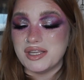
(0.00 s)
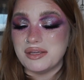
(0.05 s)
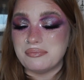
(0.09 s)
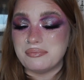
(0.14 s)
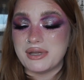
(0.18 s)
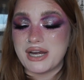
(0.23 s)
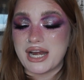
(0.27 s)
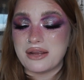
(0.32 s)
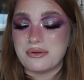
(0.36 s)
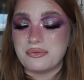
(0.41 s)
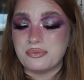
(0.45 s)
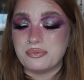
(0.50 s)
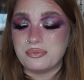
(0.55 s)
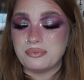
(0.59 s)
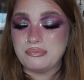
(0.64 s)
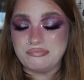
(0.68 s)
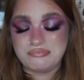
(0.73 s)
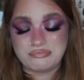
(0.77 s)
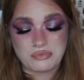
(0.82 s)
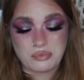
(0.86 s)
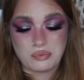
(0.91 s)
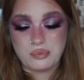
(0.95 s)
But I
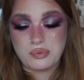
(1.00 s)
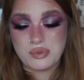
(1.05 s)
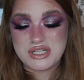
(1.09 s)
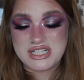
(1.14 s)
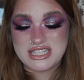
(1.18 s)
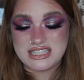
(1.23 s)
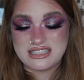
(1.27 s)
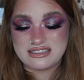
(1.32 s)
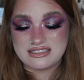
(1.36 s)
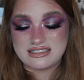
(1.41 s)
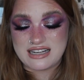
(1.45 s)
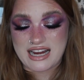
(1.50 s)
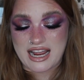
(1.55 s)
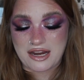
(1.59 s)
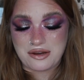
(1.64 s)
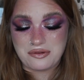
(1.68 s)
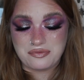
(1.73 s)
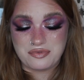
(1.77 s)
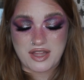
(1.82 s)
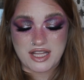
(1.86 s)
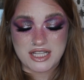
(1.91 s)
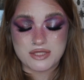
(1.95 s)
wouldn't, I
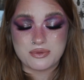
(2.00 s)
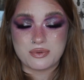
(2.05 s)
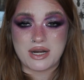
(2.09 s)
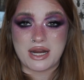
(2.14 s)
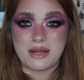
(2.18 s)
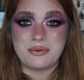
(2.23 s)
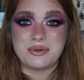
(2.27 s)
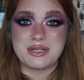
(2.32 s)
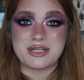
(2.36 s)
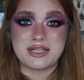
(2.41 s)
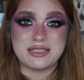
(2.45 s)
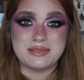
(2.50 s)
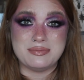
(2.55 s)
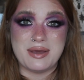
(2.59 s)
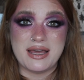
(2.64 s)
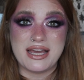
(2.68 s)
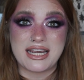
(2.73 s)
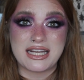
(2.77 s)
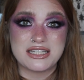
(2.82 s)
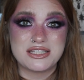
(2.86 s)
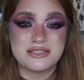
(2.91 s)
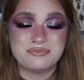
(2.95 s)
that's what I would
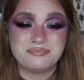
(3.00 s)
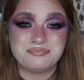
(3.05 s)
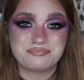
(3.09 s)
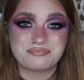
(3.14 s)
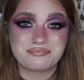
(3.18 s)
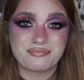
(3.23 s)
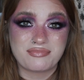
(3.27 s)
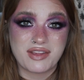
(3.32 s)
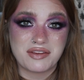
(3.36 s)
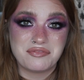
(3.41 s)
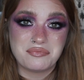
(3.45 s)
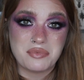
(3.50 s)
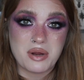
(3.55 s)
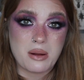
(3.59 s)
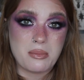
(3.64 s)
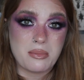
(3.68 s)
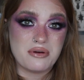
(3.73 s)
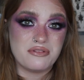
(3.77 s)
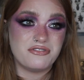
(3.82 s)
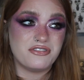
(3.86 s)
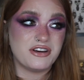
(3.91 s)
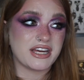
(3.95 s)
expect
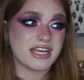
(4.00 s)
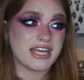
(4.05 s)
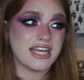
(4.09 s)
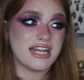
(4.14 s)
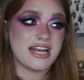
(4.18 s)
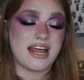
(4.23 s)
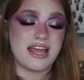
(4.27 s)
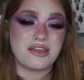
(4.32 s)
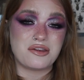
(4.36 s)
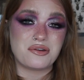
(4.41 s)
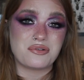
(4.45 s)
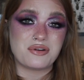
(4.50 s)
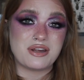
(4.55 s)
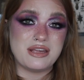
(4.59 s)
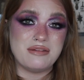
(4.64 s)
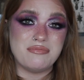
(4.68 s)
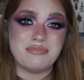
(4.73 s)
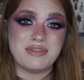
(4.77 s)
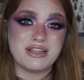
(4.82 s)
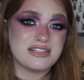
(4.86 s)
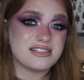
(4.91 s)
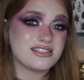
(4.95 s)
from a fucking eye
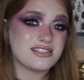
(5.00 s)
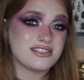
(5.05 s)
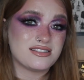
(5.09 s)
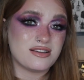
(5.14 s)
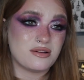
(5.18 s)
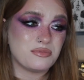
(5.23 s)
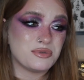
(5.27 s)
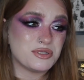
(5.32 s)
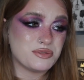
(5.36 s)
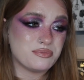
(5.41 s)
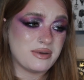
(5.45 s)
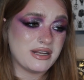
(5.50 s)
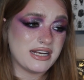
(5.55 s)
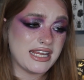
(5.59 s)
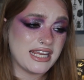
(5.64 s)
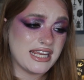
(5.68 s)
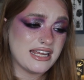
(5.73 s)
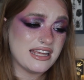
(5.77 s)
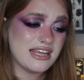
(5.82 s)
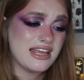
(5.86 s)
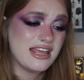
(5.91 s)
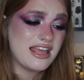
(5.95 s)
cream that's so much
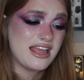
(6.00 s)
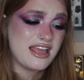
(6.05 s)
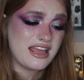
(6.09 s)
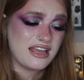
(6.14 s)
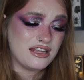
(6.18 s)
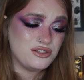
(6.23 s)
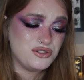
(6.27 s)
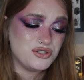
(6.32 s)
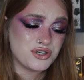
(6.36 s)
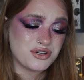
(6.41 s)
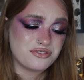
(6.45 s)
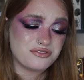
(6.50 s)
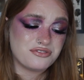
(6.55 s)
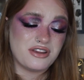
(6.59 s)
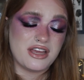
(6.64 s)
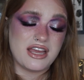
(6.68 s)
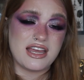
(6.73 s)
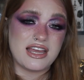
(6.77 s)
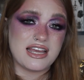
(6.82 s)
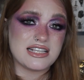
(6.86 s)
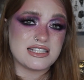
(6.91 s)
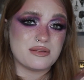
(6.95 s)
money. And
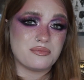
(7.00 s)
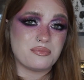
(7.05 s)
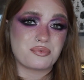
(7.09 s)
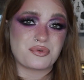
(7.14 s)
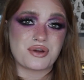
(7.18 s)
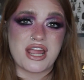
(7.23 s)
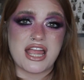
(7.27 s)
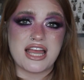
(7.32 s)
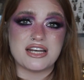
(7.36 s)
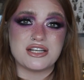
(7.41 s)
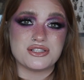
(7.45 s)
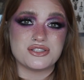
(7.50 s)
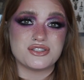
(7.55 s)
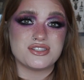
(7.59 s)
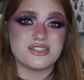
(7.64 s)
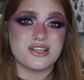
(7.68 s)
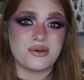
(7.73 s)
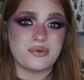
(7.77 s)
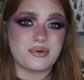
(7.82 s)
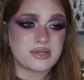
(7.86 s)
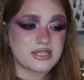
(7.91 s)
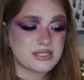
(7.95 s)
Darphin as a brand is
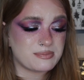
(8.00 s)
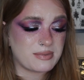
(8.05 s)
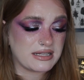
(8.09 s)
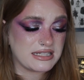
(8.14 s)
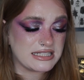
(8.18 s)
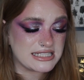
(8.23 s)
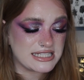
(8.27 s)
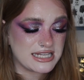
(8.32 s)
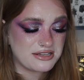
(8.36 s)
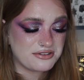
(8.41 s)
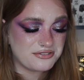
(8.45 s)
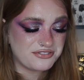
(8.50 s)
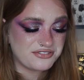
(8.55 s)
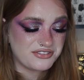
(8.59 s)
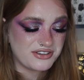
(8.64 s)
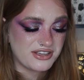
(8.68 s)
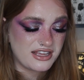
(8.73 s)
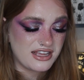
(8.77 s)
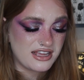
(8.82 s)
so expensive.